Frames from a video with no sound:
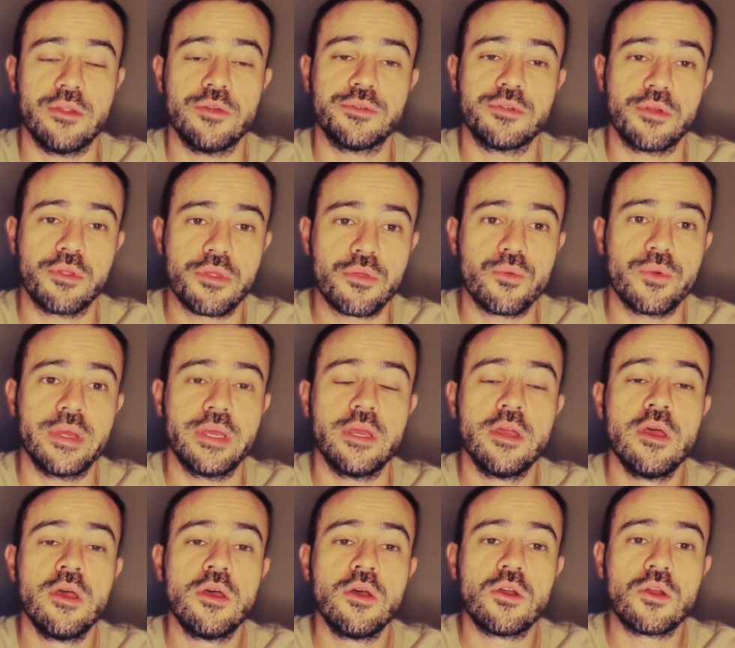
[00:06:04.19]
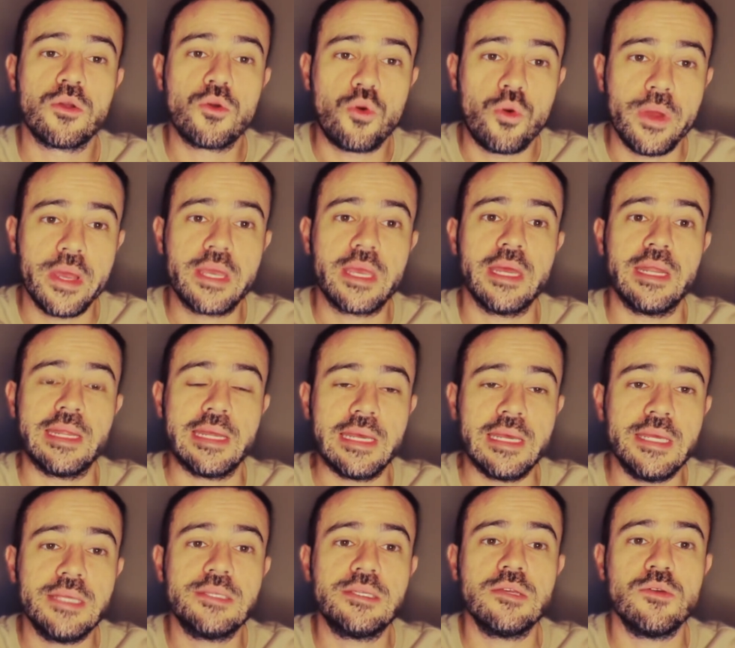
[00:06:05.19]
Those are three quick and
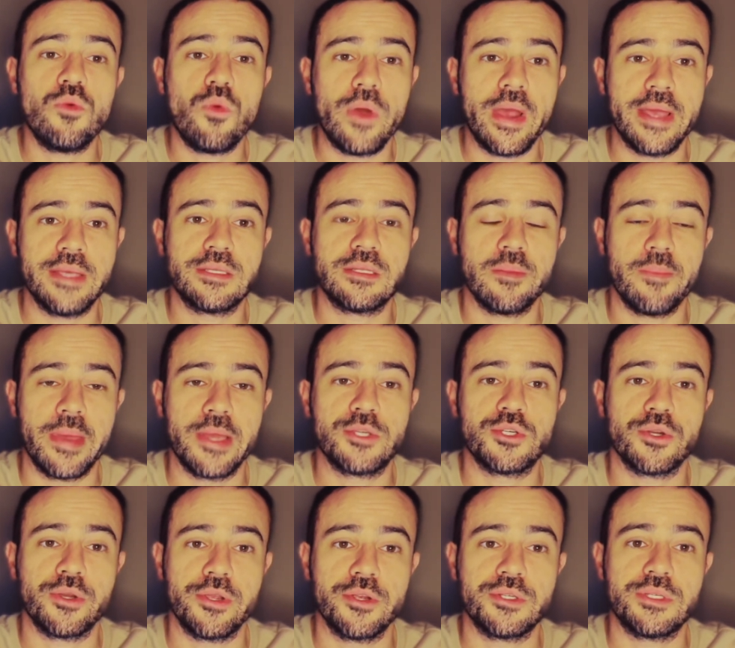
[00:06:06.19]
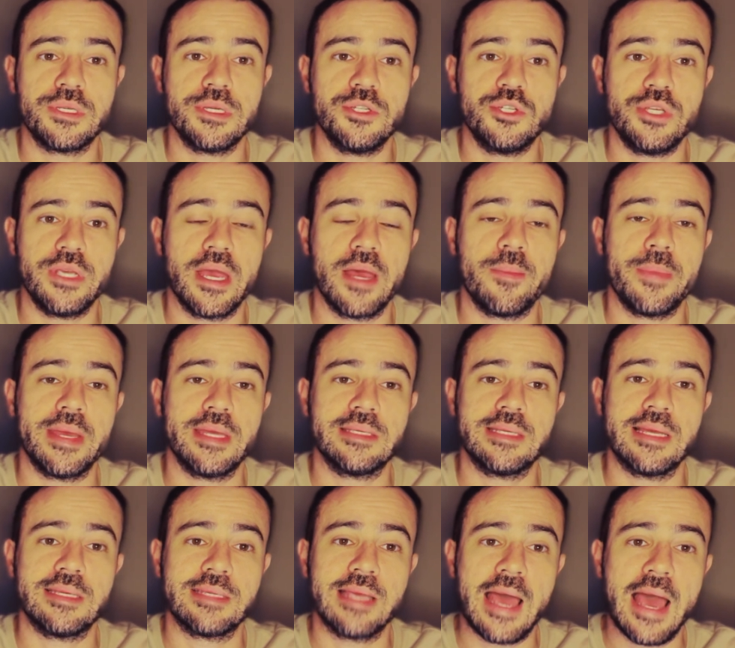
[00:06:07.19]
easy ways to make sure your C G M is
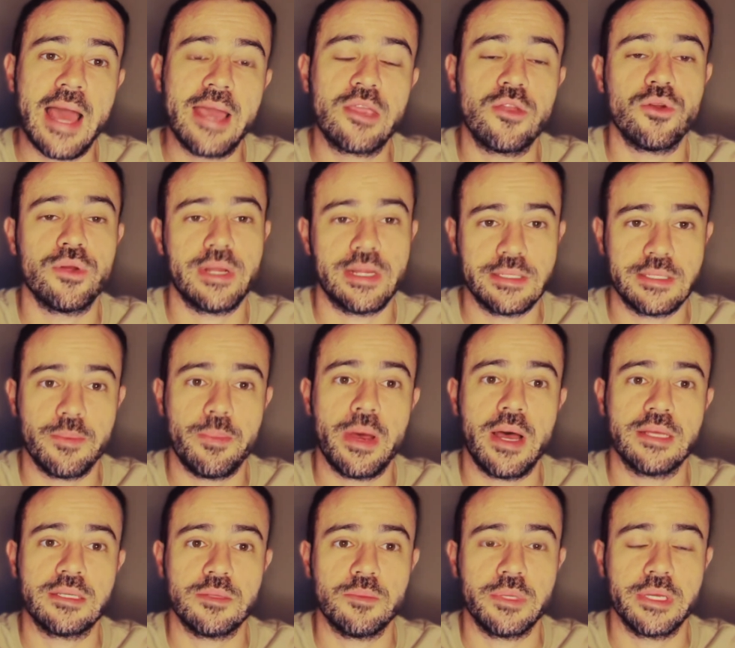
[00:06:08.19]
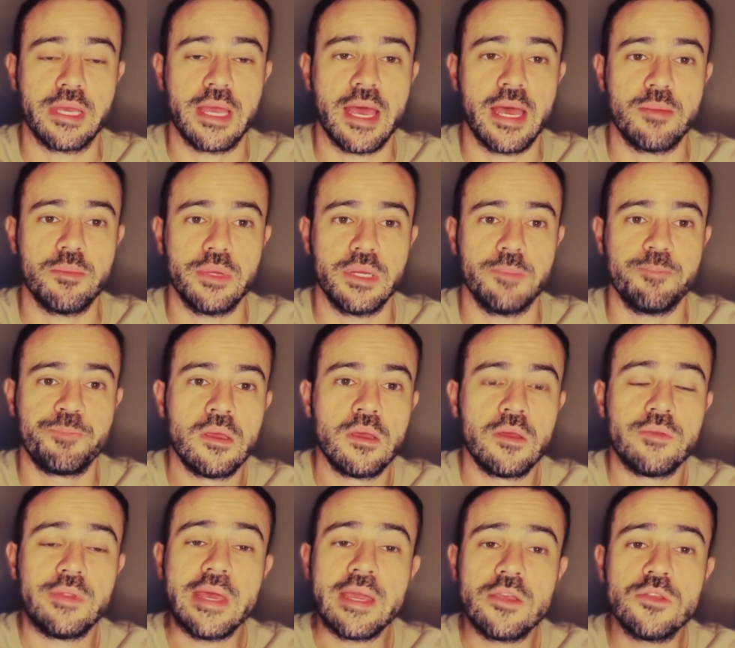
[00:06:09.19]
as accurate as it possibly can be.
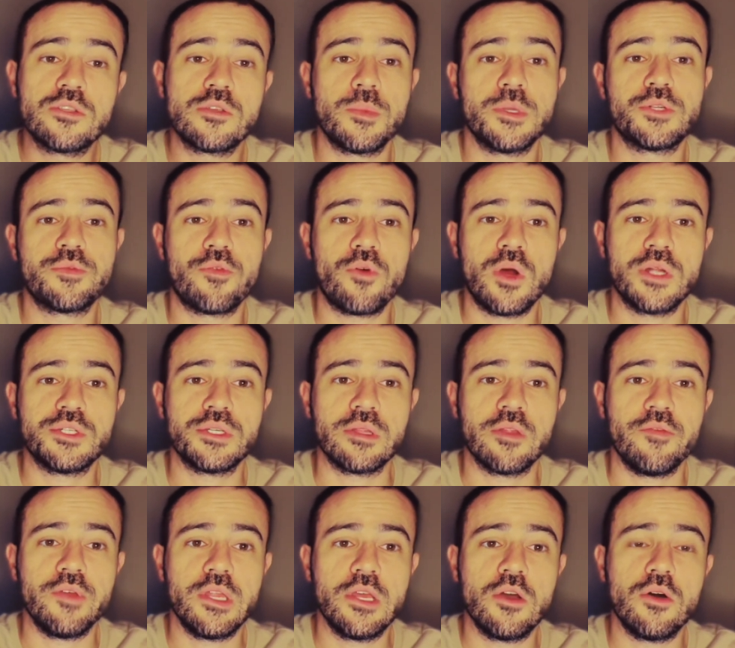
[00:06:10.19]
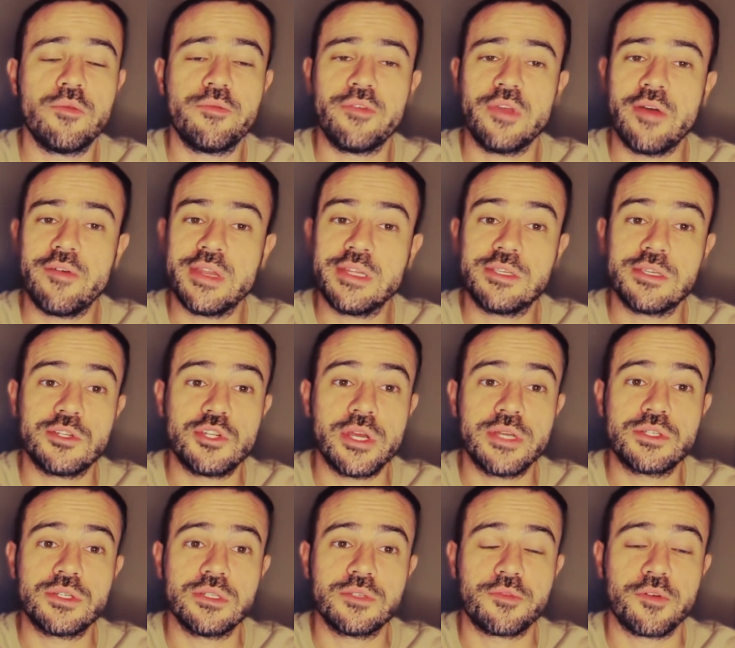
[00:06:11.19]
Thank you so much for watching the video. If you have any
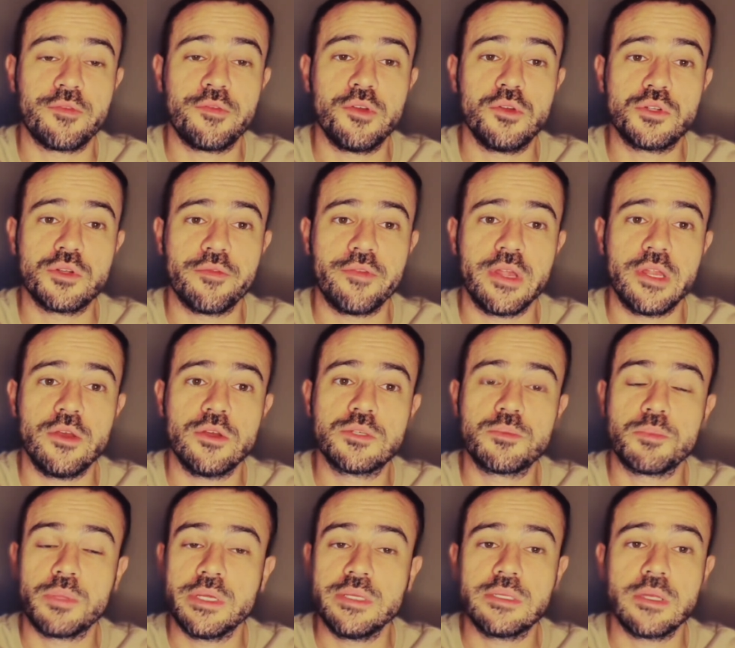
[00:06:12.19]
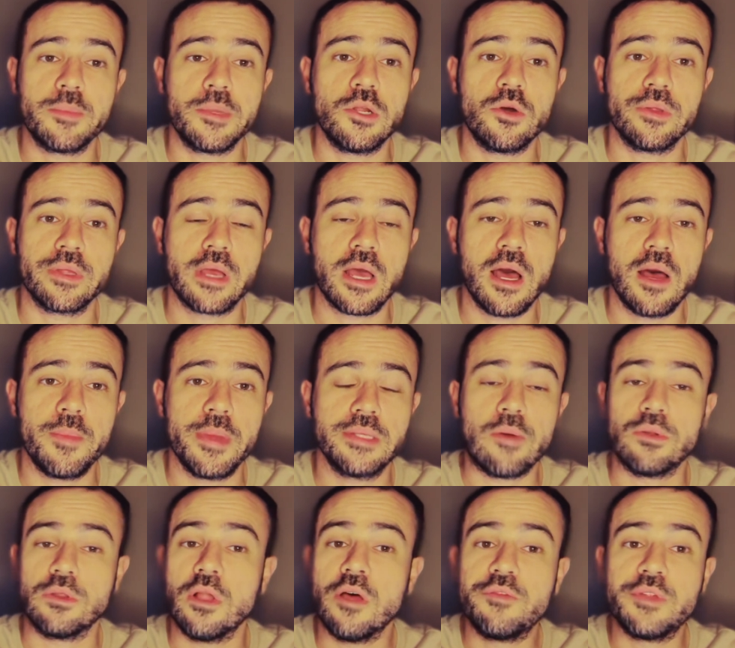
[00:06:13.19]
suggestions for future videos, please let me know in the comments. I
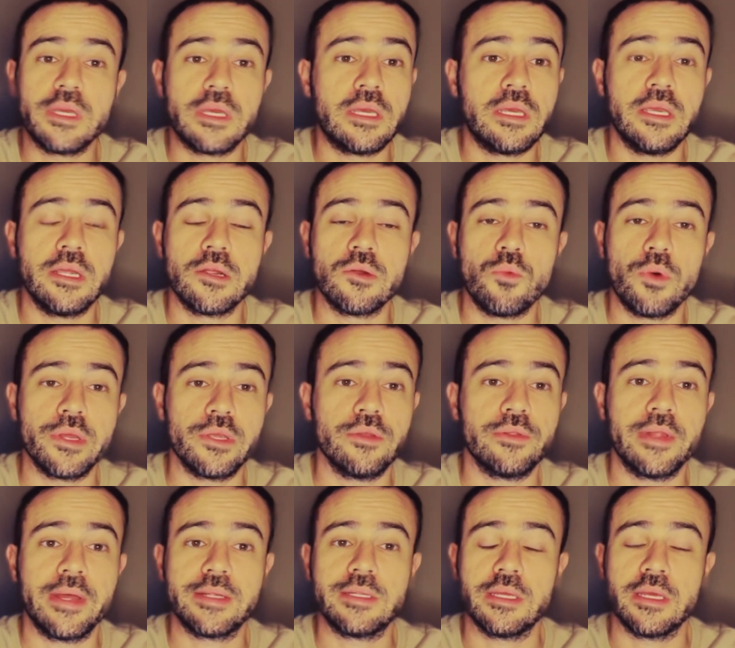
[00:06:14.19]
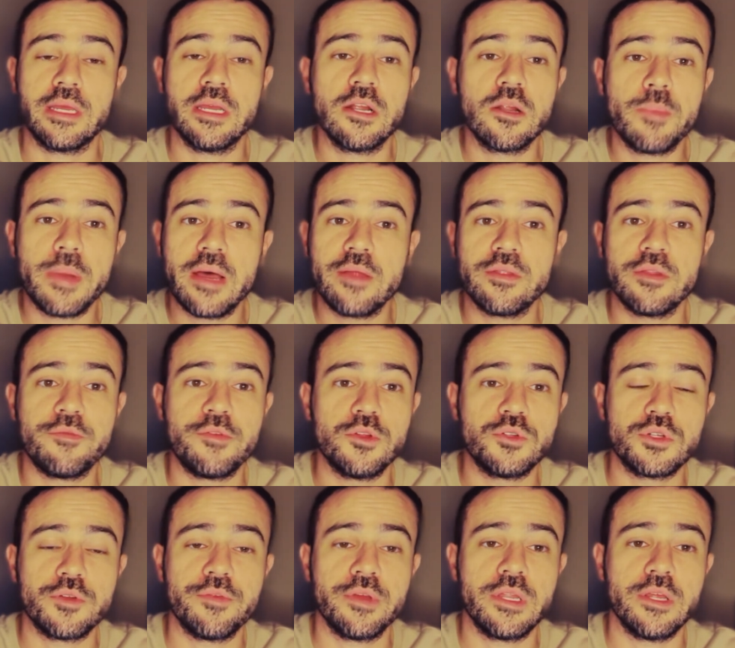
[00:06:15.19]
would love to hear what you'd like to hear about in the
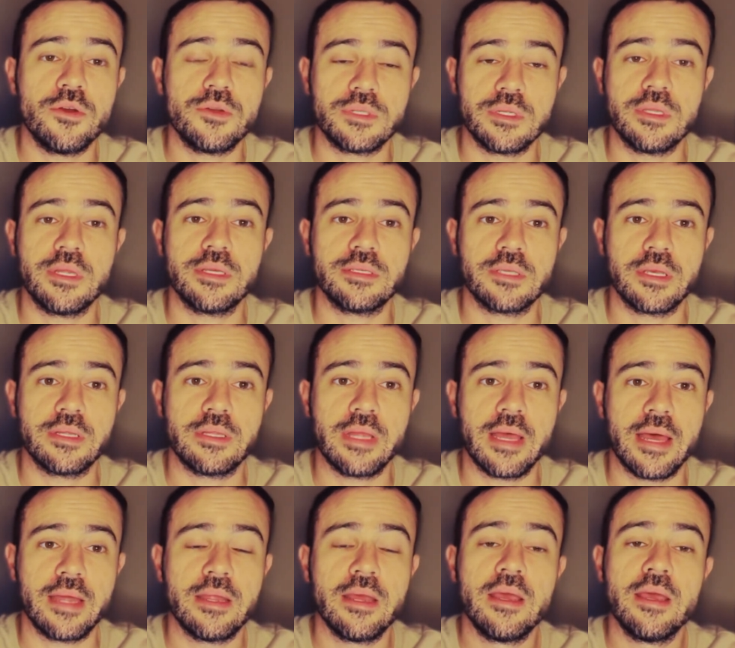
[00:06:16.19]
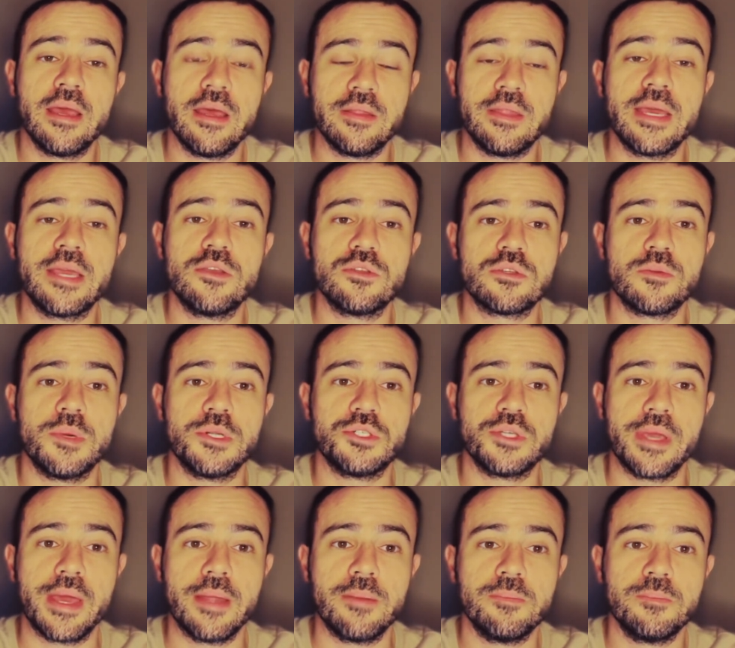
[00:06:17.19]
future videos and things like that. And thank you so much
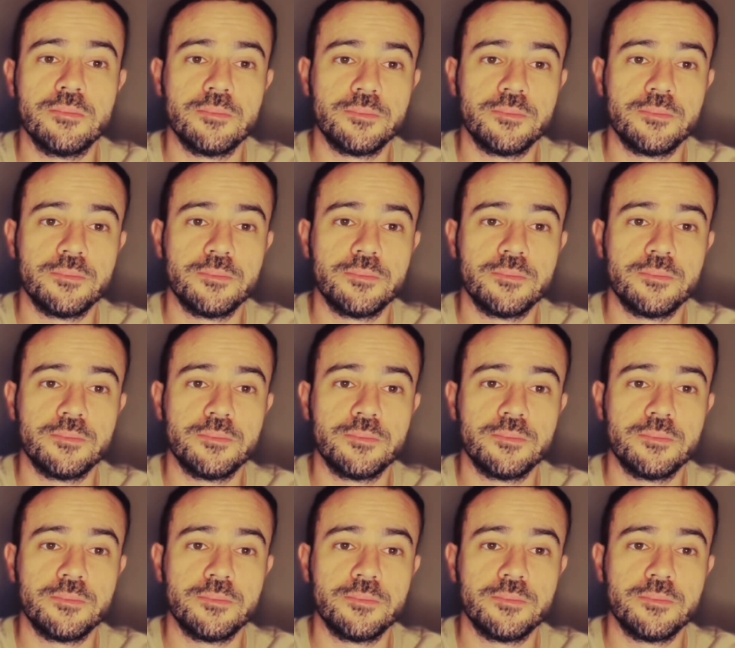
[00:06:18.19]
again.